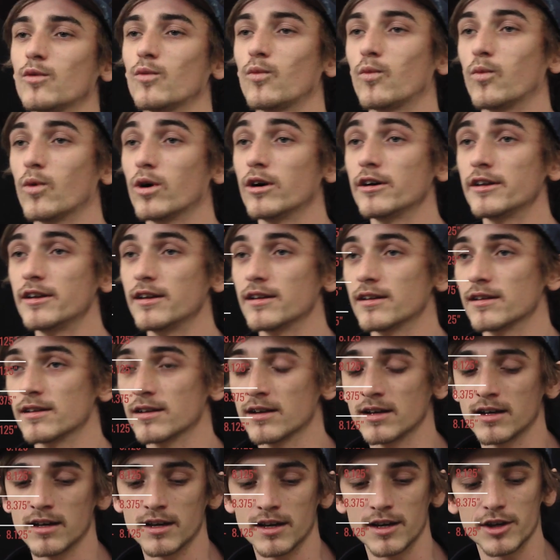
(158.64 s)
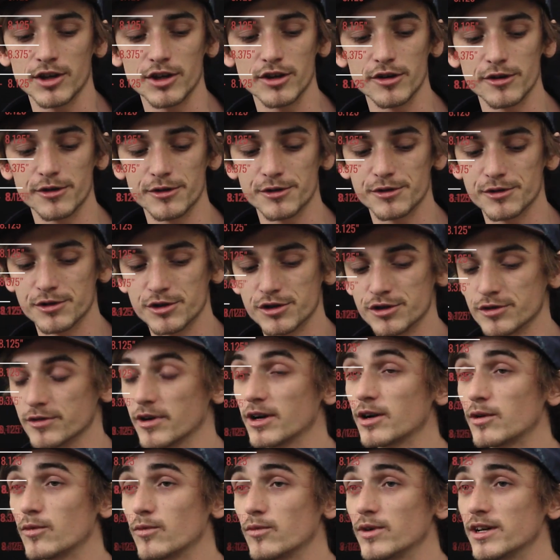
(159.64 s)
want your
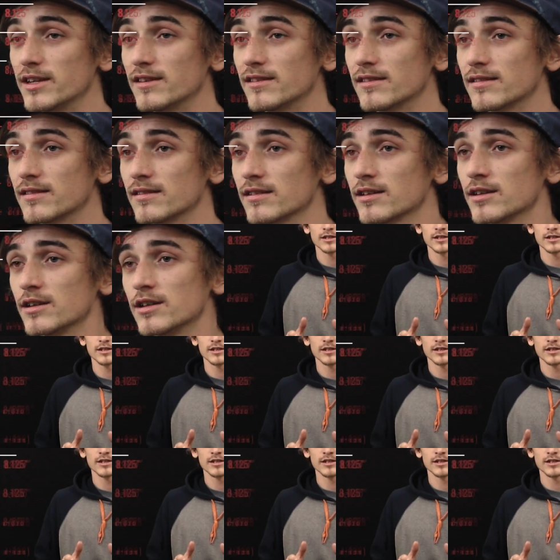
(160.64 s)
truck width